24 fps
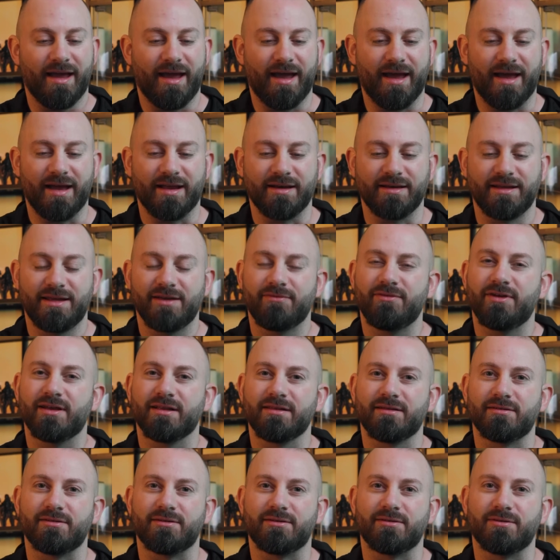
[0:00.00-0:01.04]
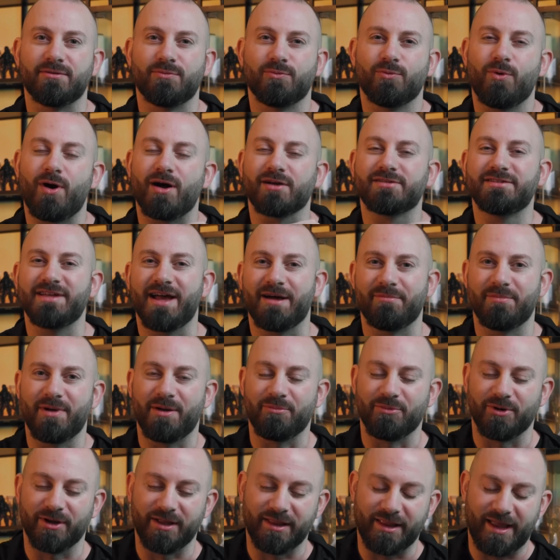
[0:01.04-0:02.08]
and give you a little walk down
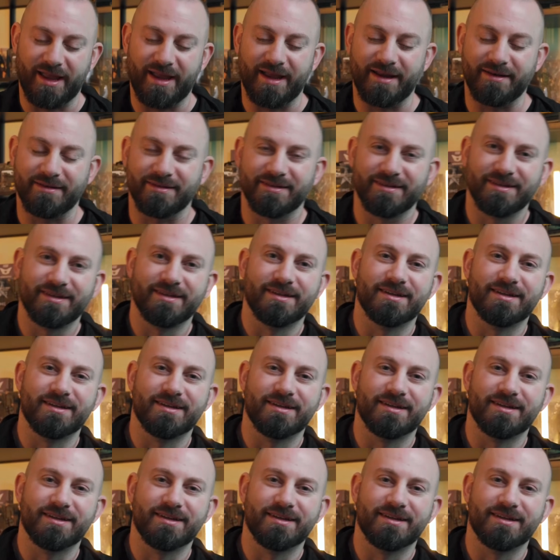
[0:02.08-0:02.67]
memory lane.